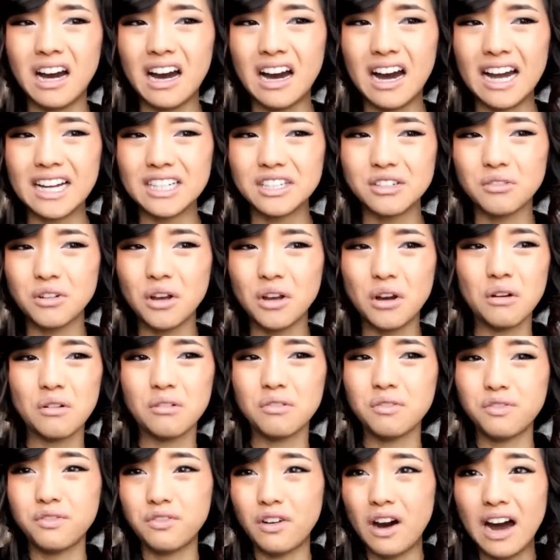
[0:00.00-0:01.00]
I don't know,
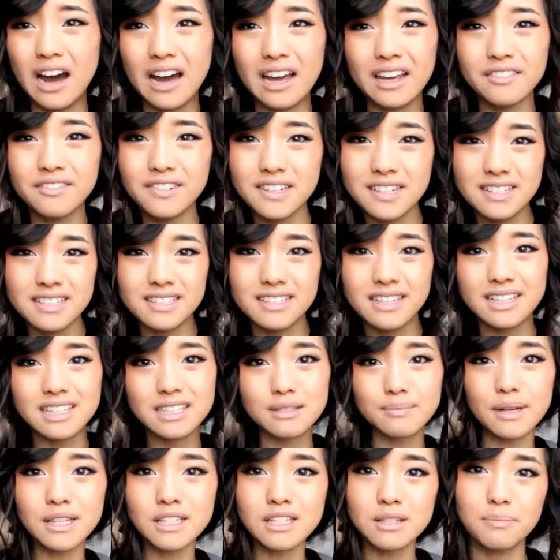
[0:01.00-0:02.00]
5 to
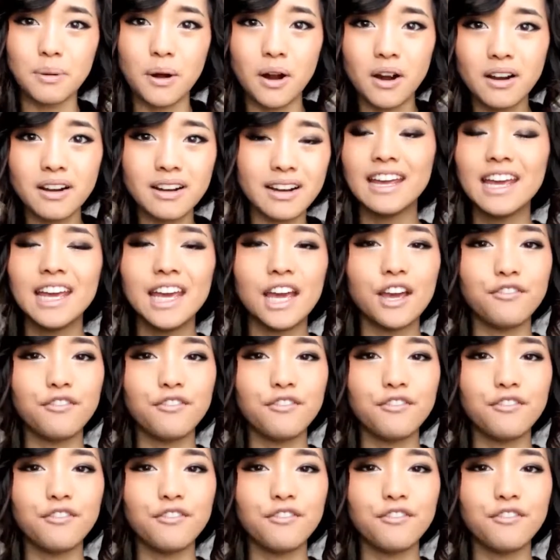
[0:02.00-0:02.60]
6 months apart.